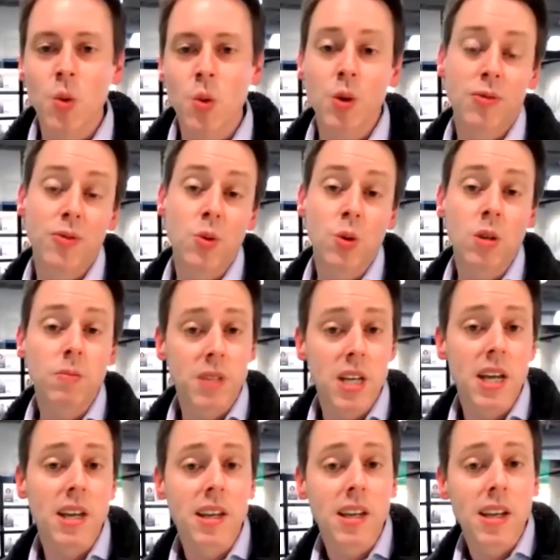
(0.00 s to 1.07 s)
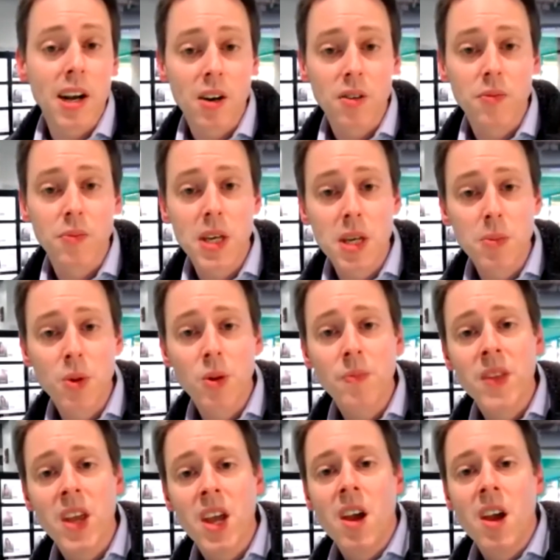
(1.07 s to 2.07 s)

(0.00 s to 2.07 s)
or for taking care of people,